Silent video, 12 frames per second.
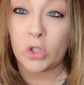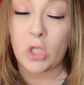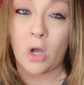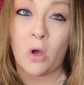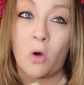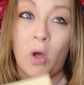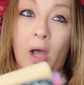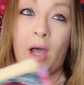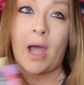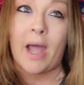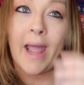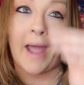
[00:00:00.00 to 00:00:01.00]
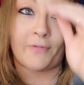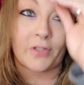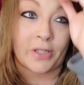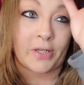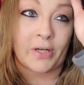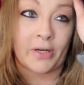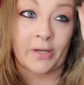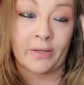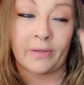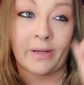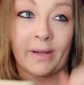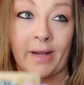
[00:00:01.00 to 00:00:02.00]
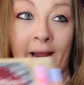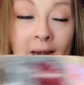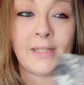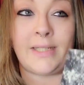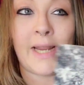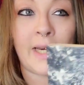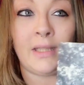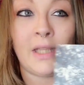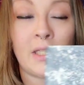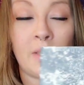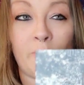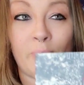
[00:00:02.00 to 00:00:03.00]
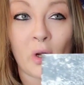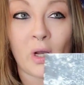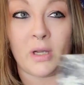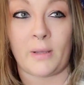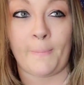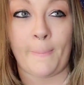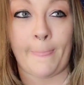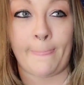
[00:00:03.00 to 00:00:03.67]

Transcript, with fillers: So after annotating this book,